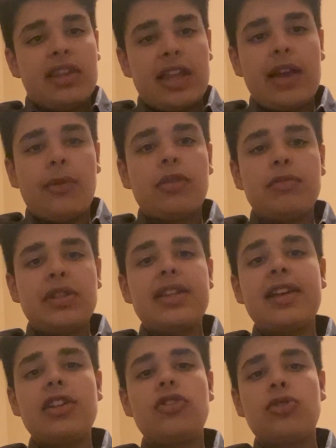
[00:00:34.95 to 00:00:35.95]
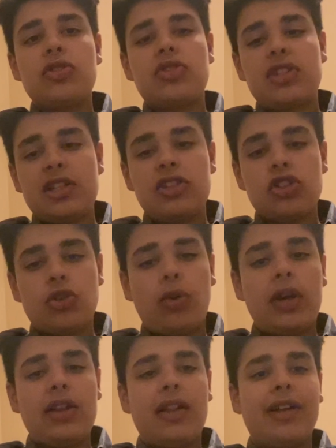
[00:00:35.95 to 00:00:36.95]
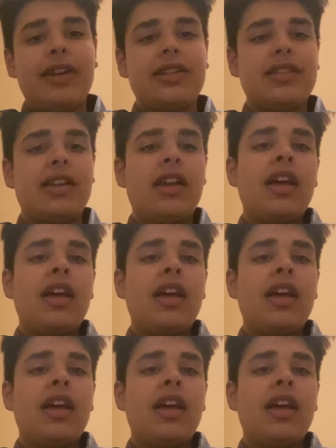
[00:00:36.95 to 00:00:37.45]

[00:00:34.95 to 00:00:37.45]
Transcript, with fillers: That would be interesting storylines.